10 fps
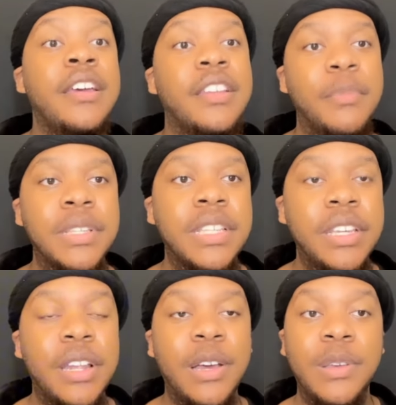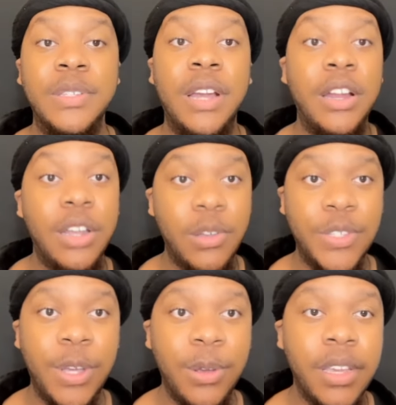the mosquitoes are no
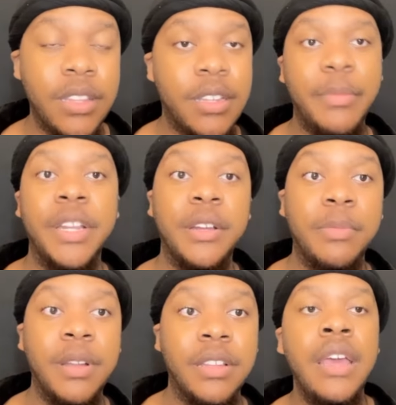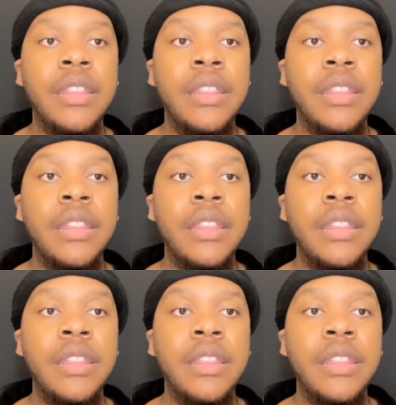joke in the Dominican Republic.